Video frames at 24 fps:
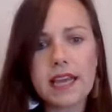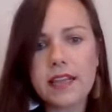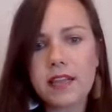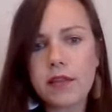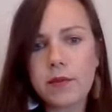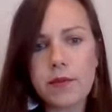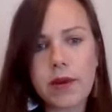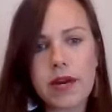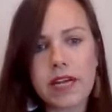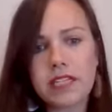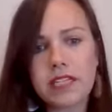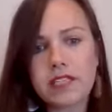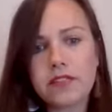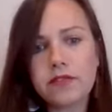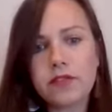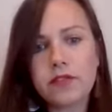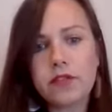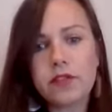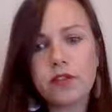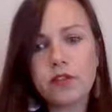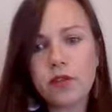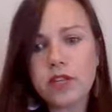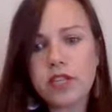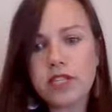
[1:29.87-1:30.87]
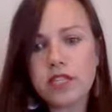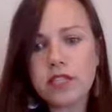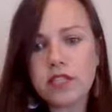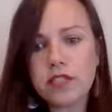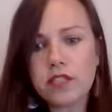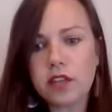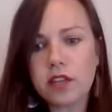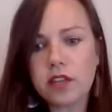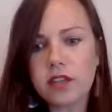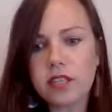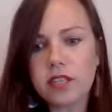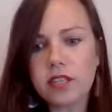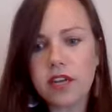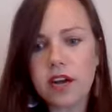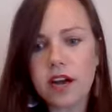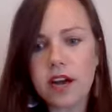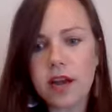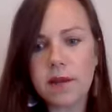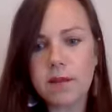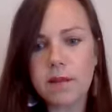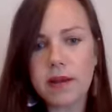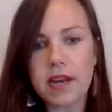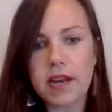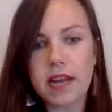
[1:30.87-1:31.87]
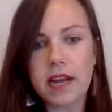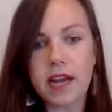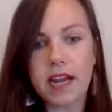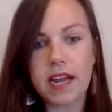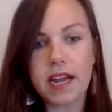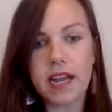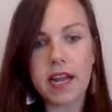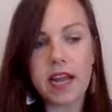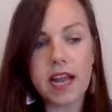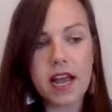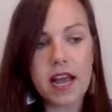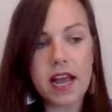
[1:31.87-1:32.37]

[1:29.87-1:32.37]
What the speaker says: the best food choices all the time, and I